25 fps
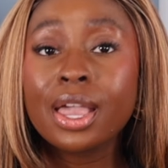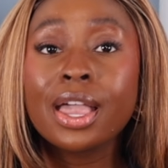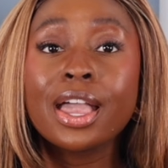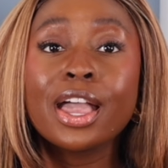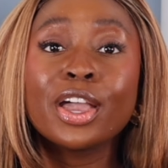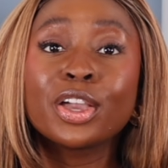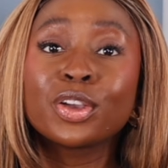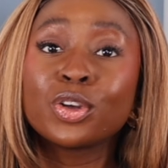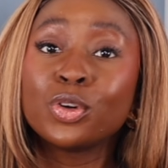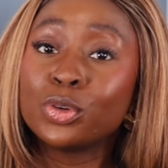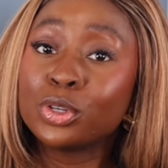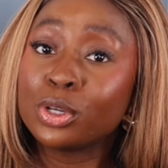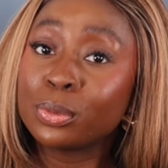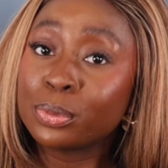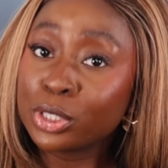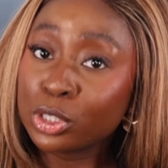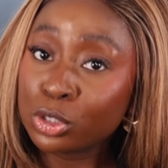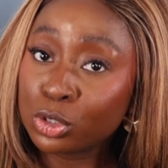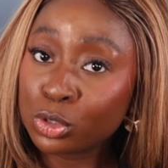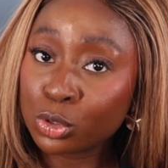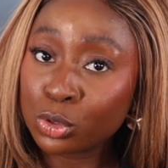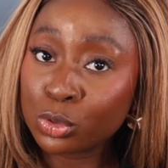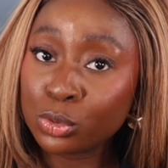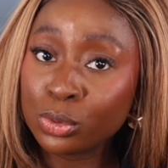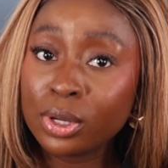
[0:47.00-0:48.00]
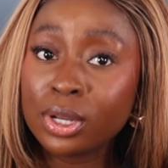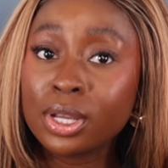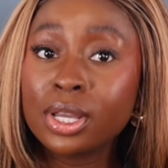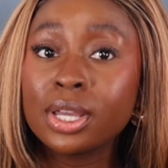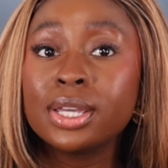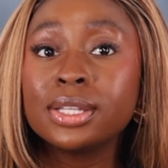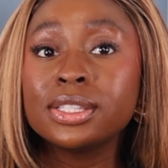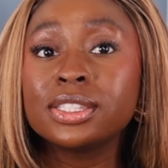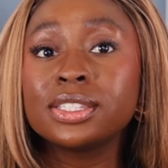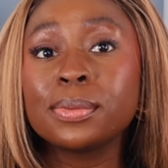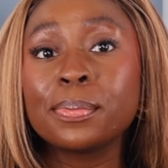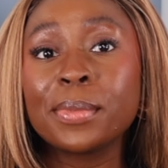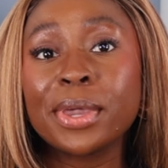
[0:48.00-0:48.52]
And goal number two,
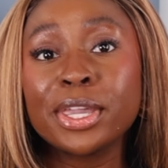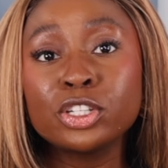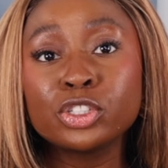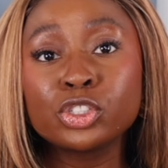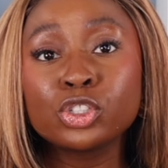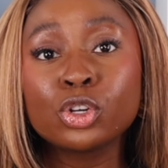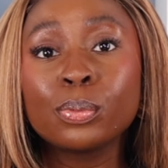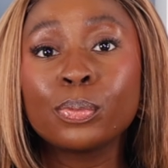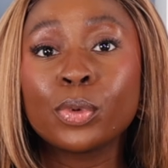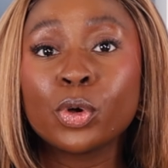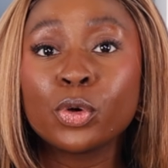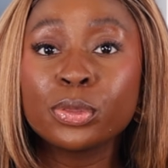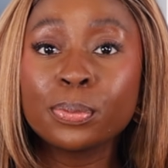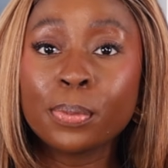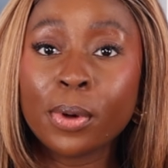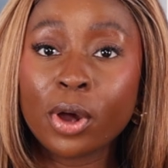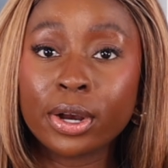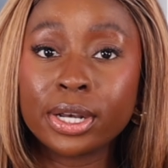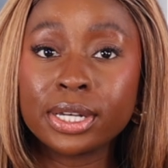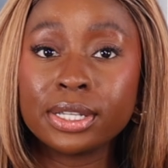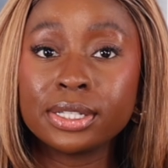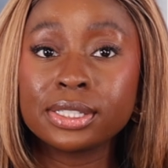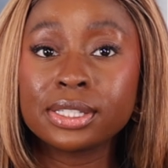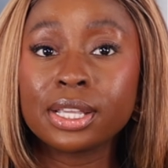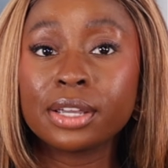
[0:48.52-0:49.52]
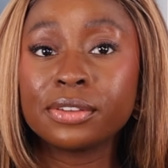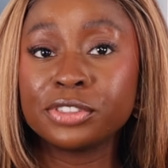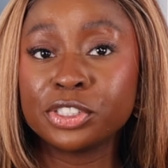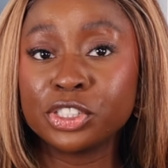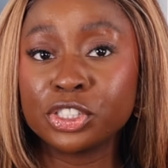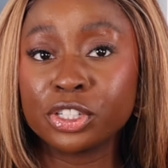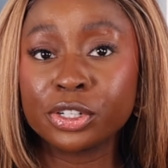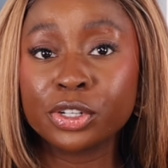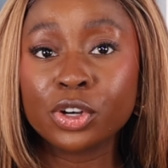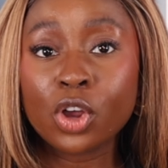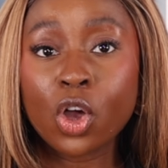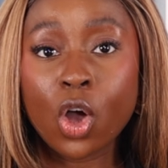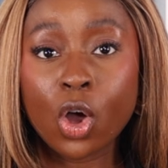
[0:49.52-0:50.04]
to make sure both parties have
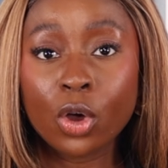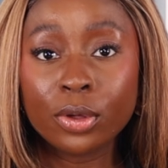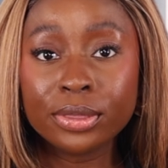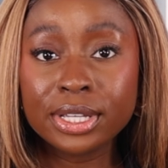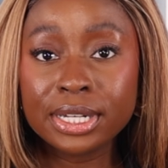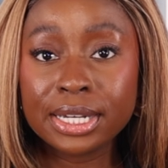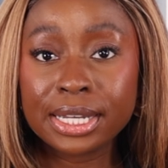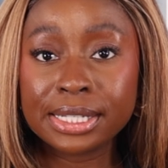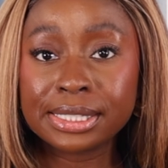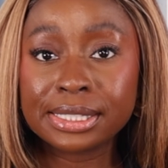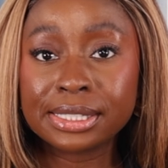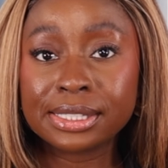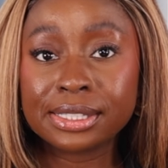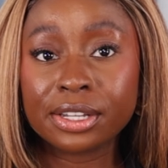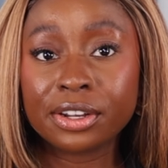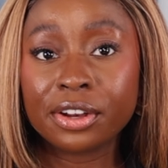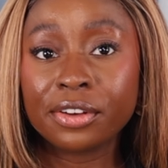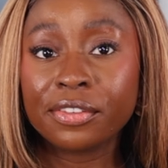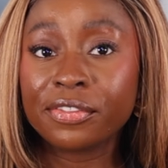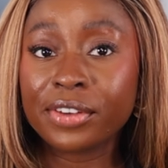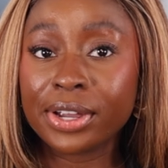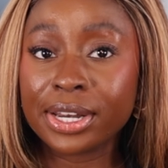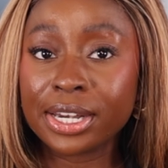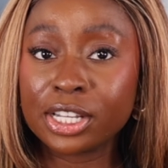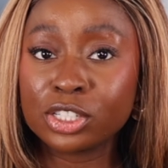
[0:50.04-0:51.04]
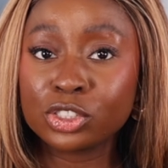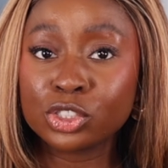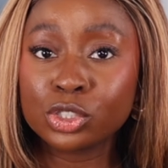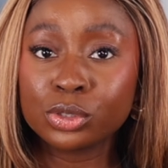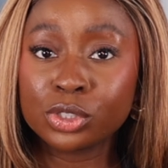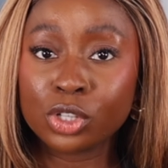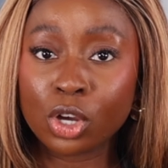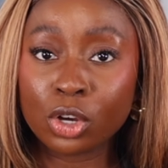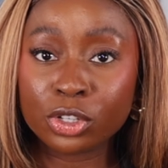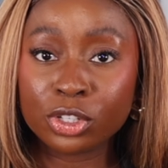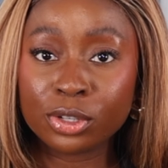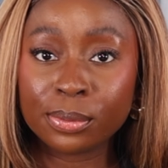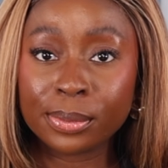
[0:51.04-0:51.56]
shared all the necessary financial
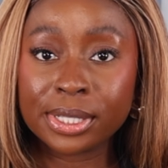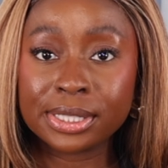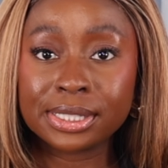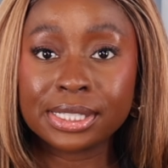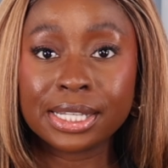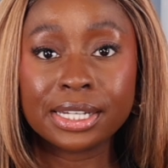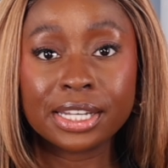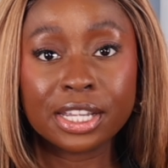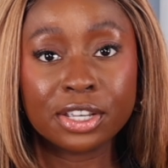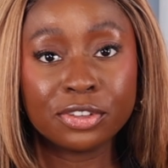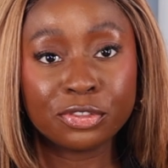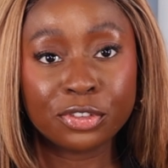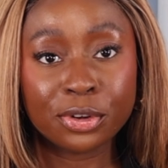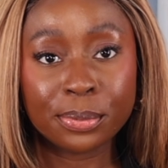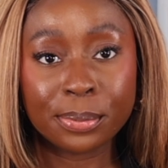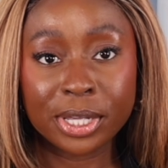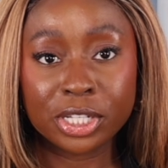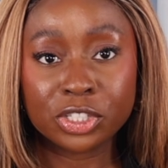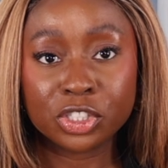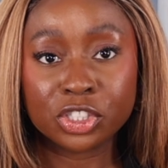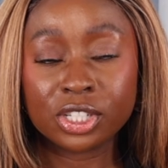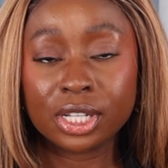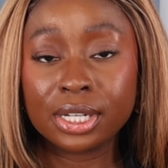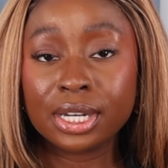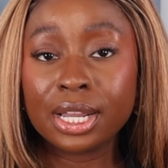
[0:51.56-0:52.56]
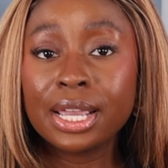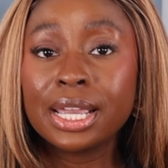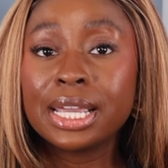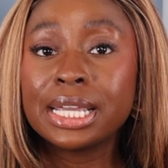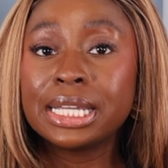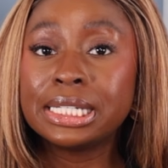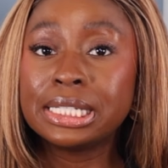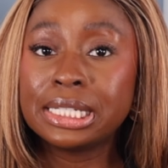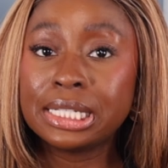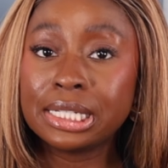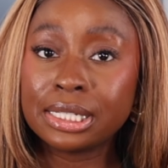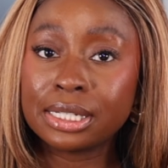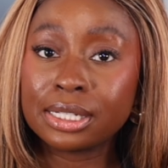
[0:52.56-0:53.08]
documents and information
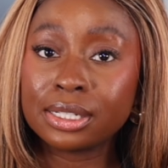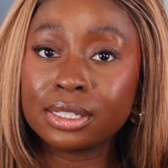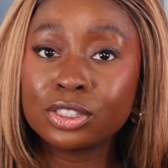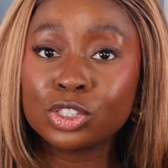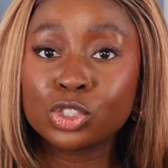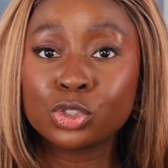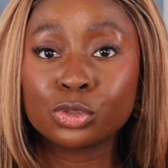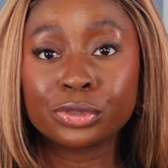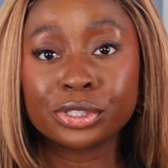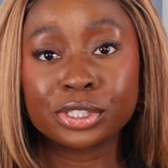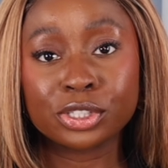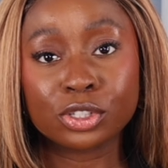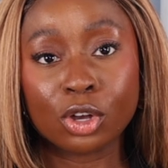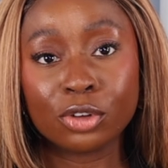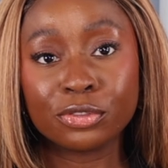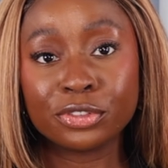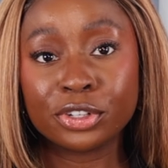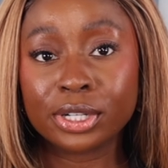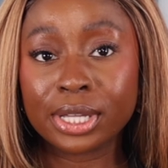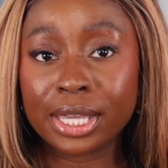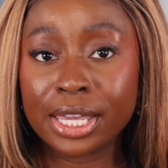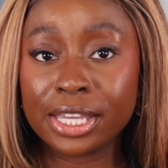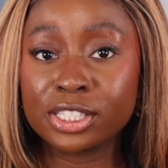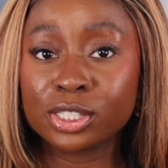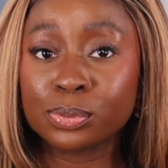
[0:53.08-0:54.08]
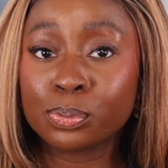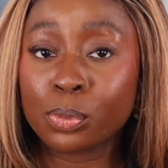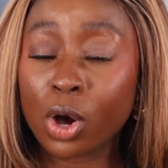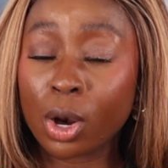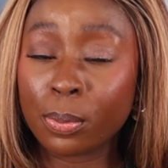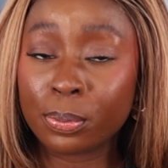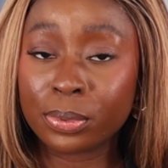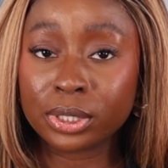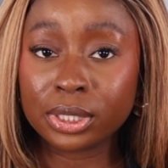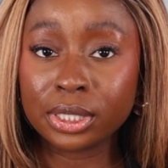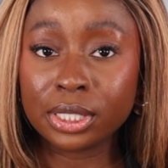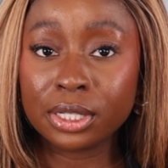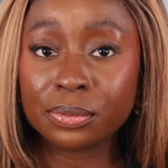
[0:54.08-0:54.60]
needed to resolve your case
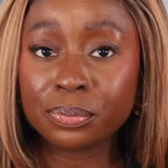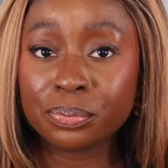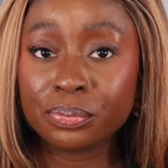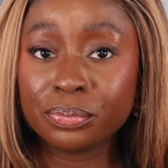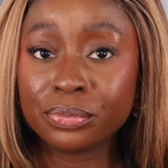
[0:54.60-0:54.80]
properly.